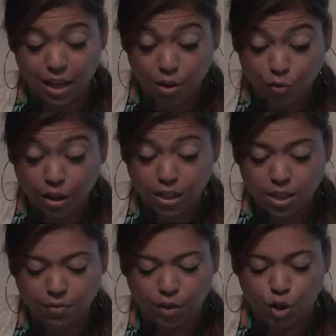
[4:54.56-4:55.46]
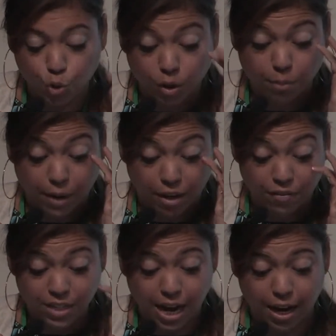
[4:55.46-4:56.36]
a relatively short amount
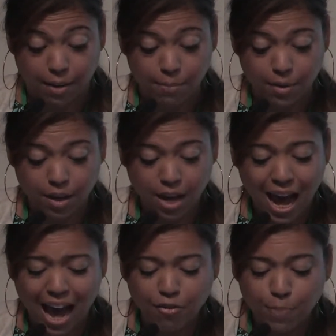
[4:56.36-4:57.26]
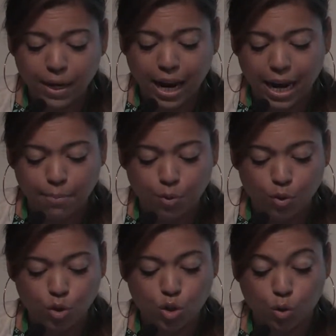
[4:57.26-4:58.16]
of time. I've been able
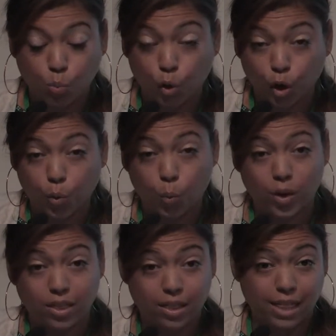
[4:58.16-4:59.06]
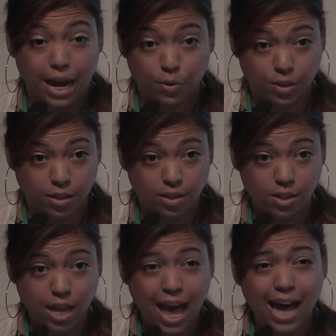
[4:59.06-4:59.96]
to work with thousands
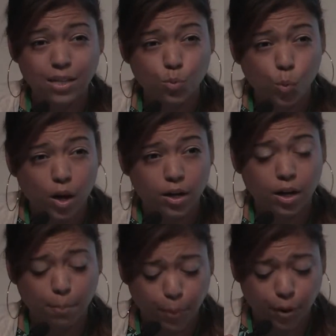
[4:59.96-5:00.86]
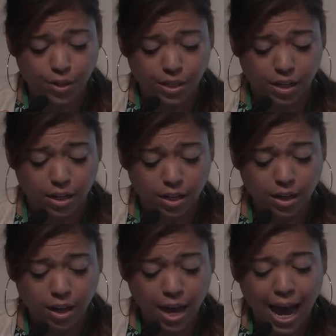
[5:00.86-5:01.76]
as one person.
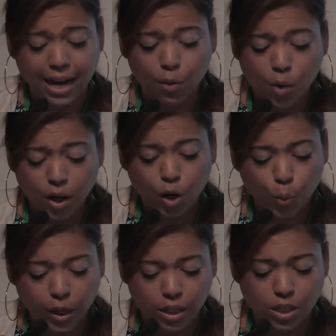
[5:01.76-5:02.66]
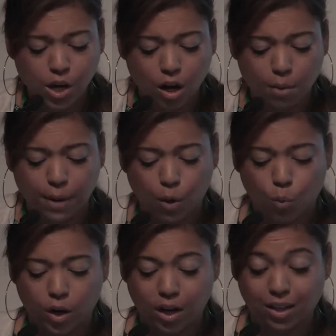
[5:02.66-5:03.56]
And I want to quickly talk about
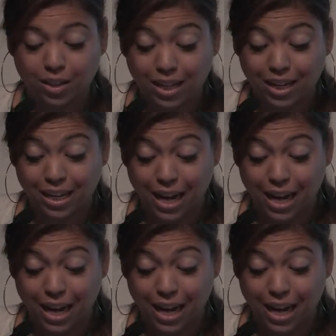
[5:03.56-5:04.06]
what a Gleaning